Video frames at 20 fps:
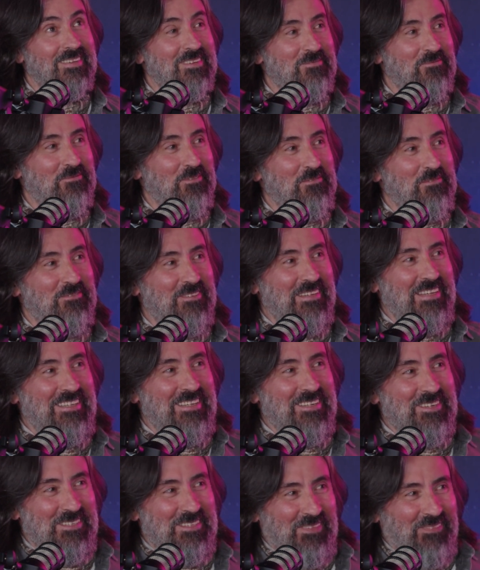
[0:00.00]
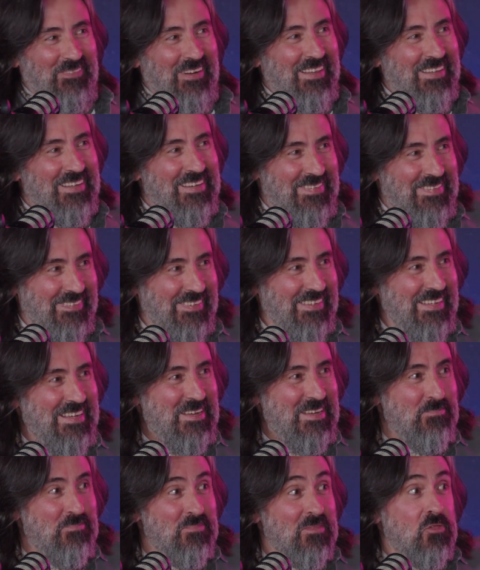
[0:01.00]
50 years of my life
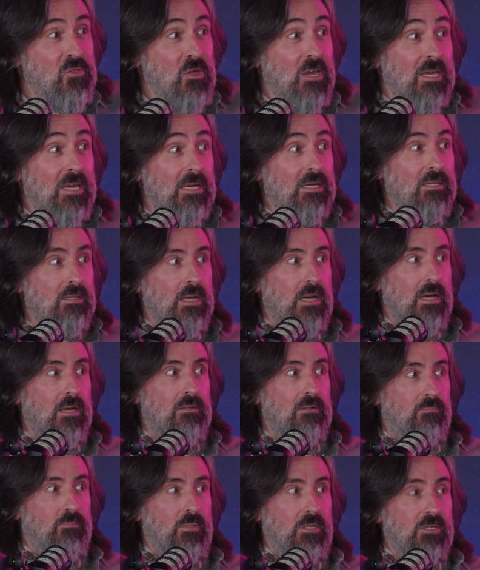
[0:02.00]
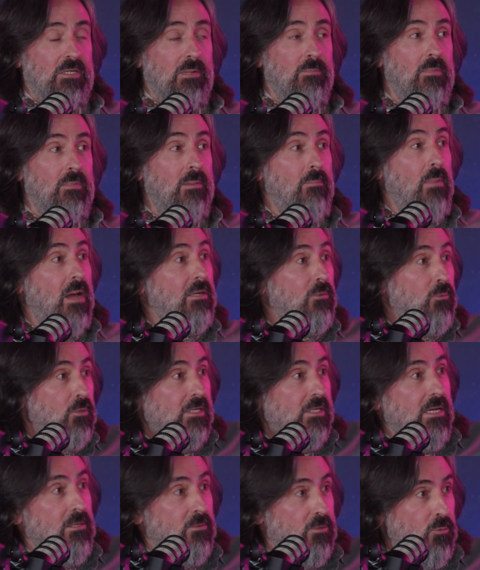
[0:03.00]
thinking that because my mind was
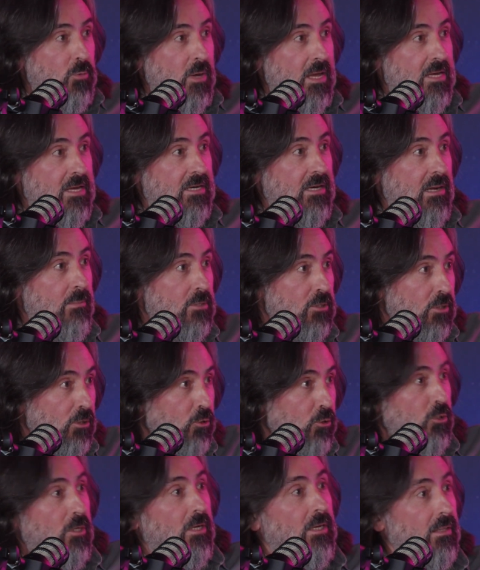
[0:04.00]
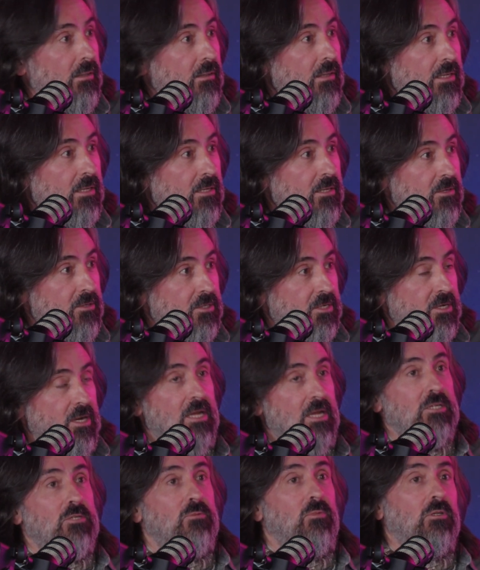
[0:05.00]
elsewhere and I was looking in another
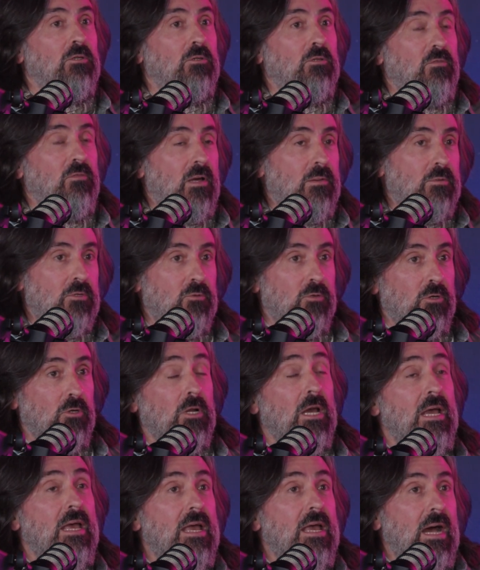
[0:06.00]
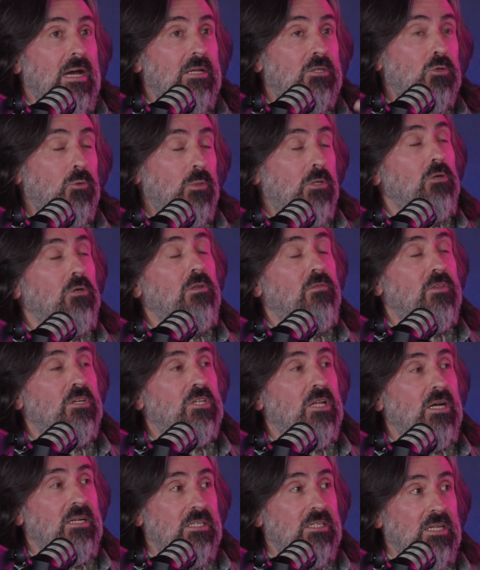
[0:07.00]
direction while all of that was going on. And so when all of this
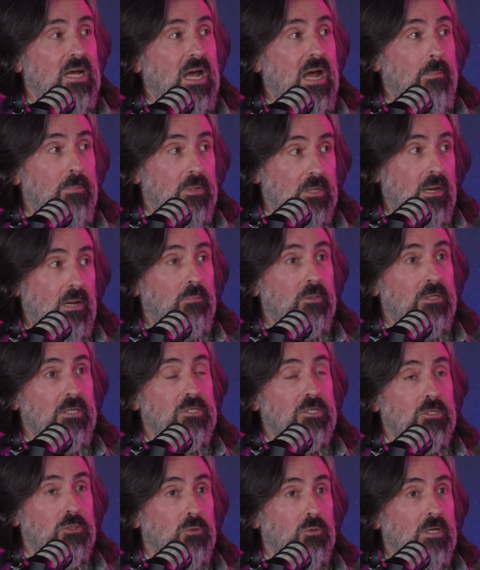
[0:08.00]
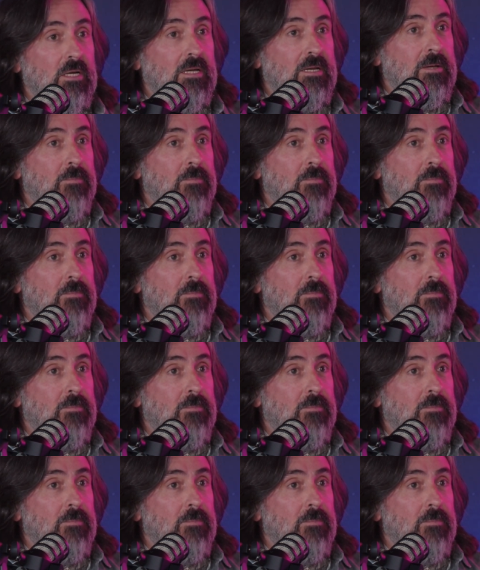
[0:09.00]
started to happen a couple of years ago,